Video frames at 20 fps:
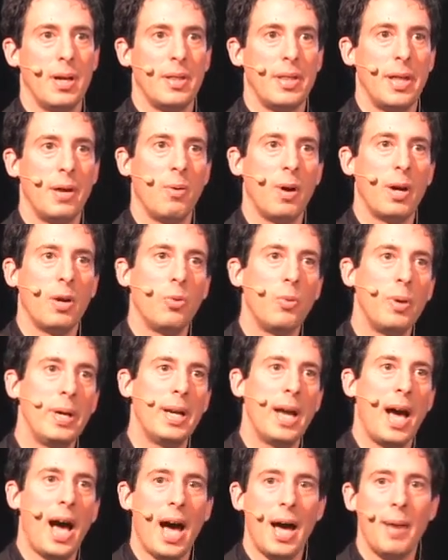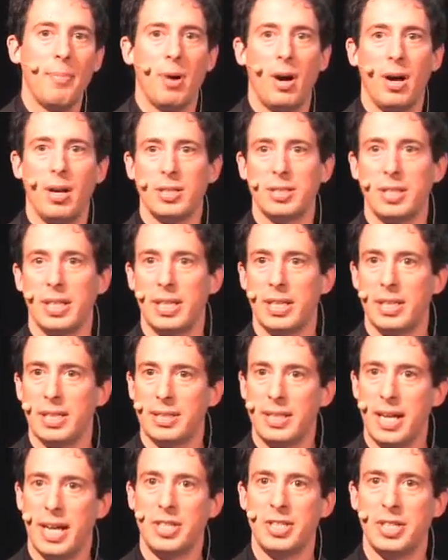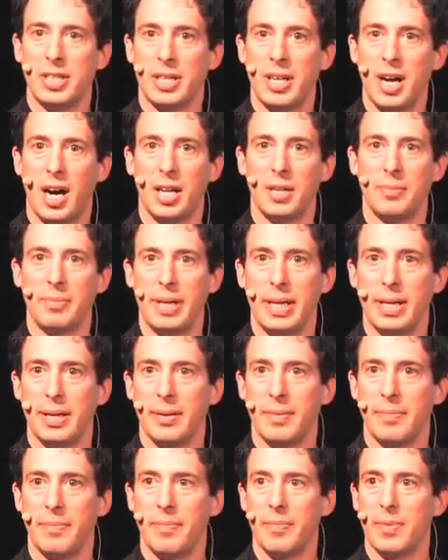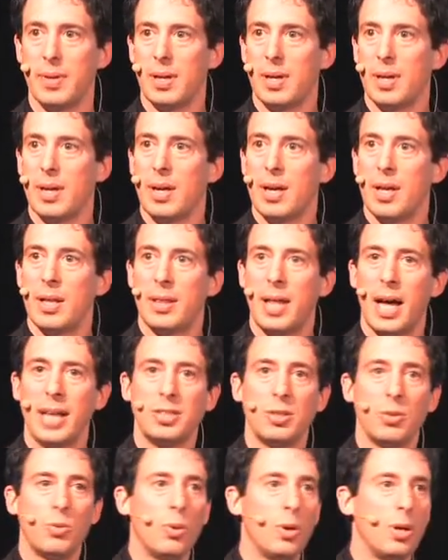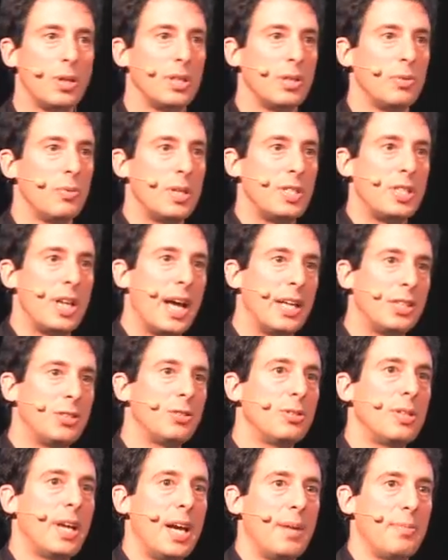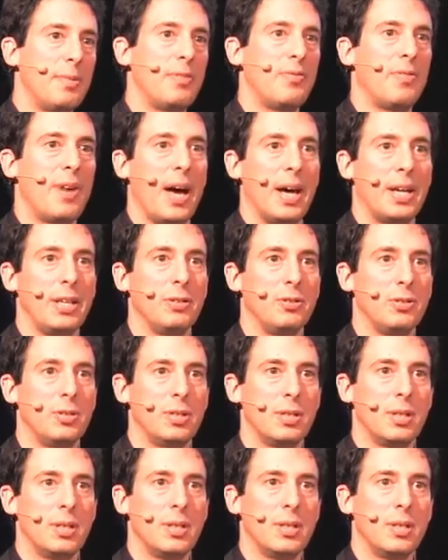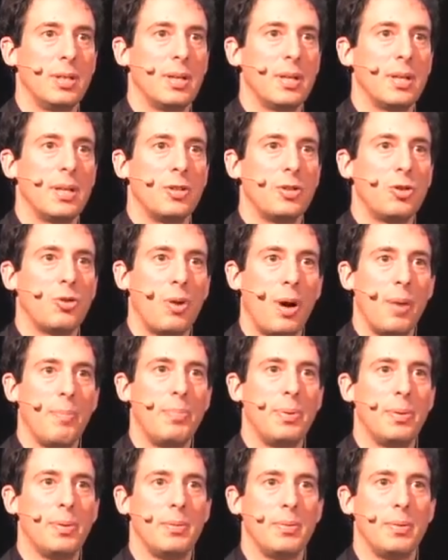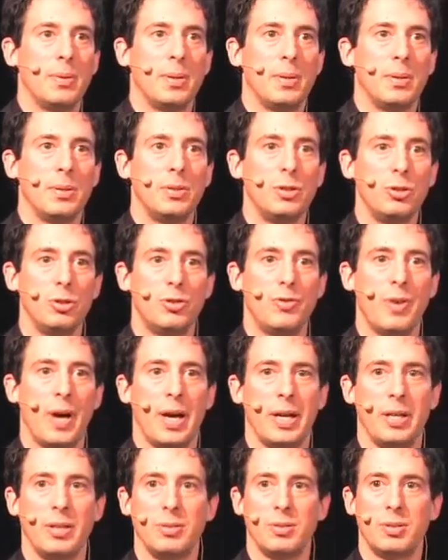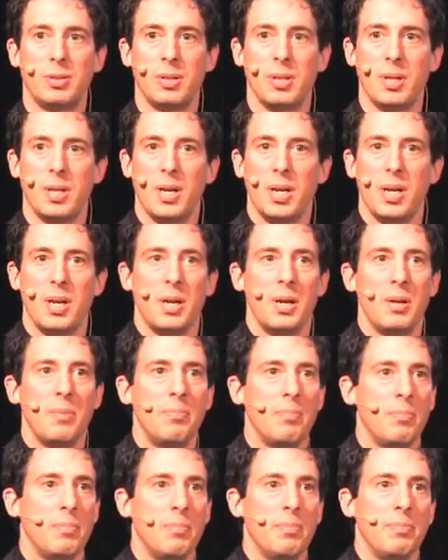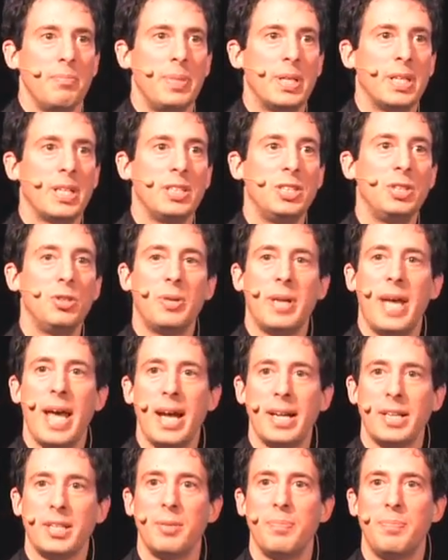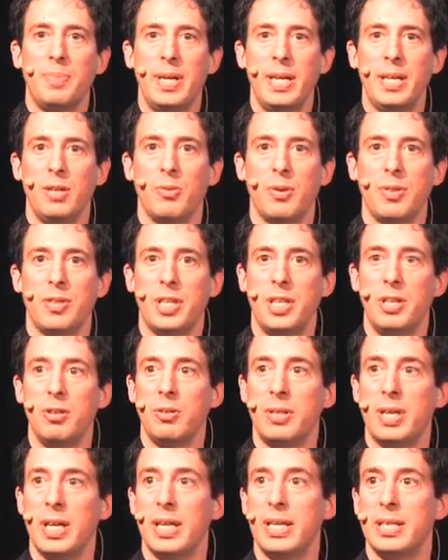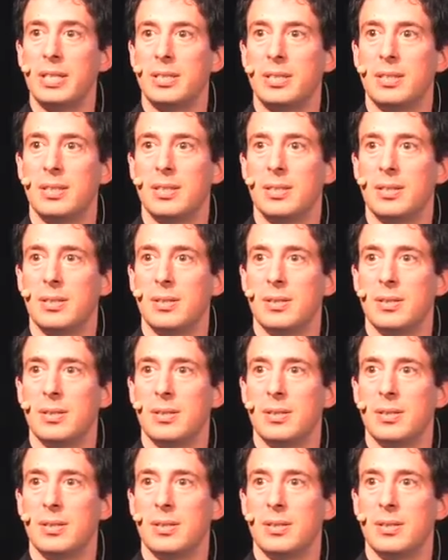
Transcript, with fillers: They want to win eyeballs in an attention economy. That's a world in which entertainment values trump news values. Because you can't compete with cute kitties.